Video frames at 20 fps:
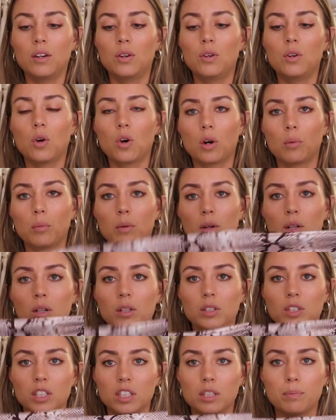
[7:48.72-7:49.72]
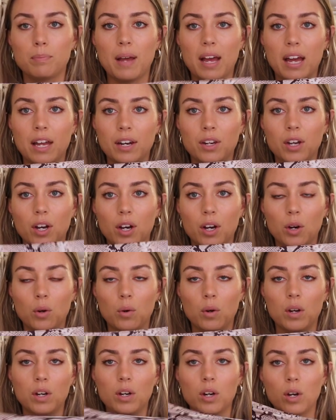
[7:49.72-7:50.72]
normal, just
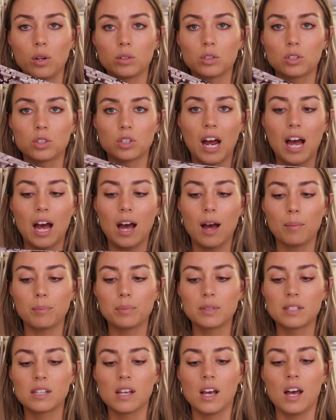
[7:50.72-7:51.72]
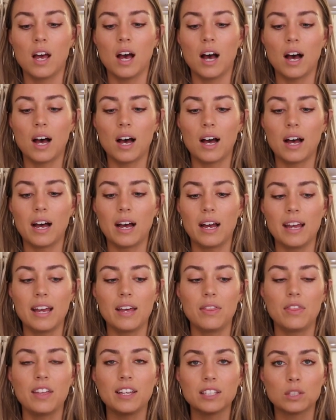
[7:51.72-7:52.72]
bandeau, no straps. Uh,
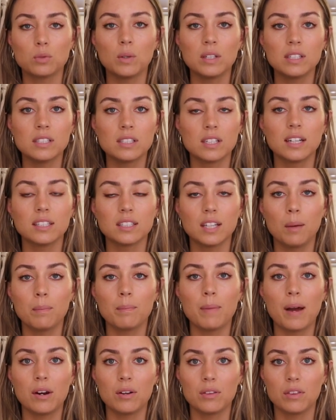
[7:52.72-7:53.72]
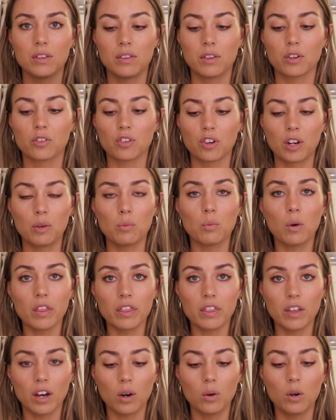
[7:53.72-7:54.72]
this one stays up better than the green
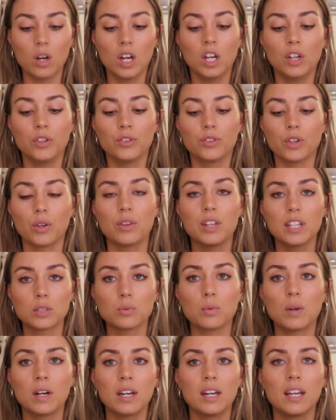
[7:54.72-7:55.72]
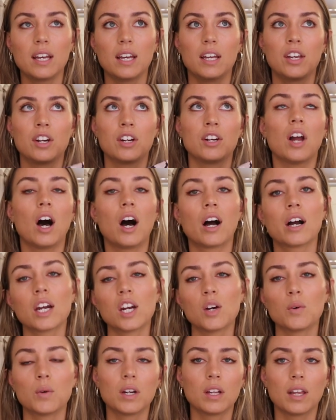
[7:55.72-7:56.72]
one though. So this one, you're not
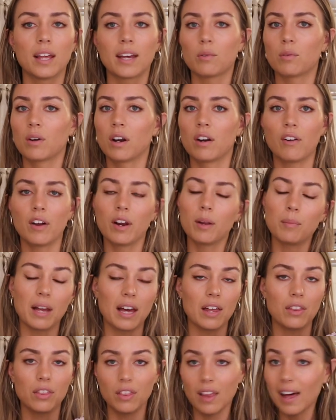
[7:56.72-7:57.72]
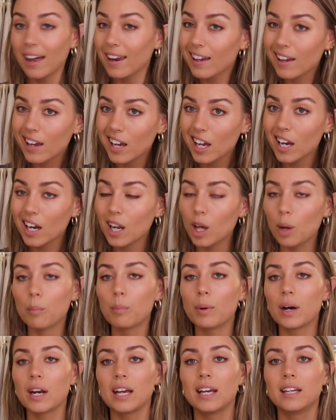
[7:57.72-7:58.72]
gonna wanna like run around and be athletic in,
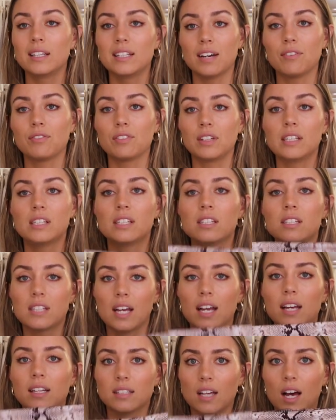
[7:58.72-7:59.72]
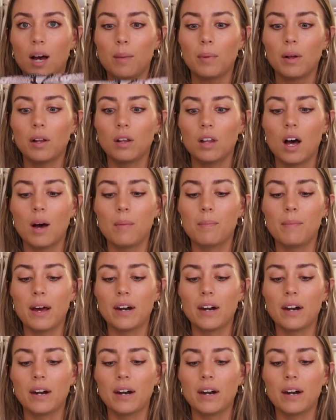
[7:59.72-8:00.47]
but it definitely stays up a lot